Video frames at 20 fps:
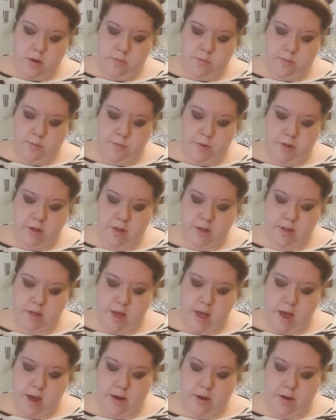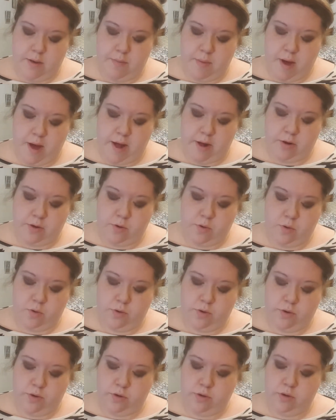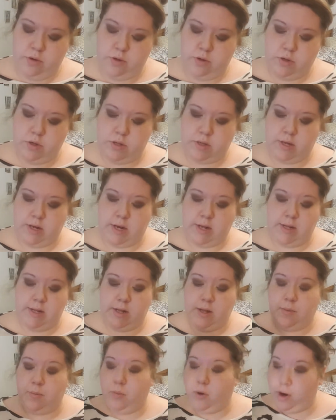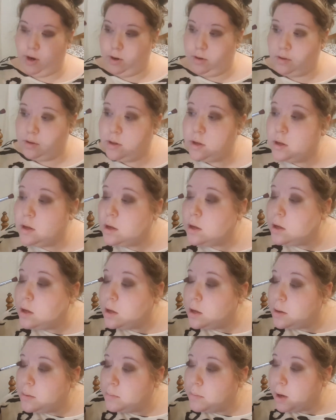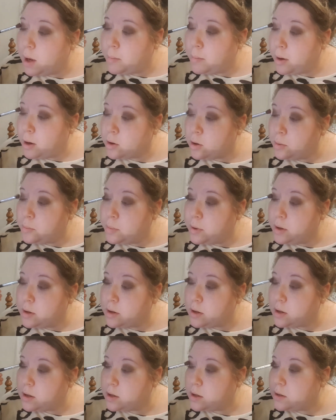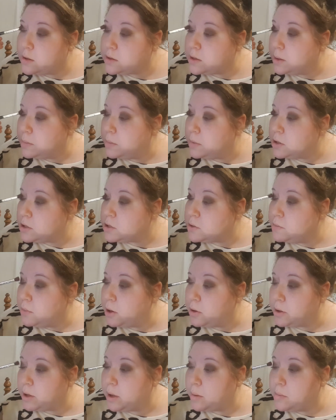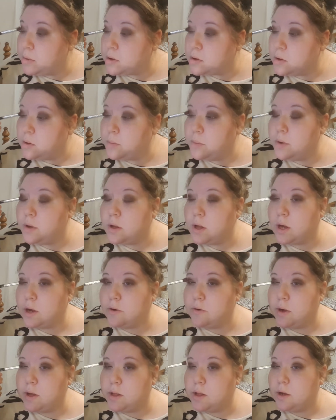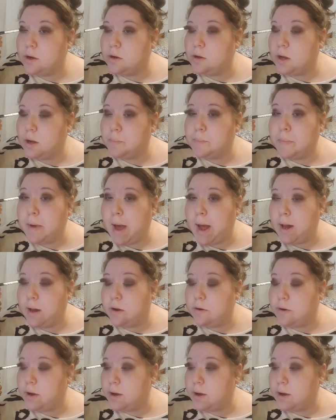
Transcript: I'm gonna put this out in my outer corner just like I did that brown. But I'm not going to put so much smoky. I'm just going to put like right there, like pat it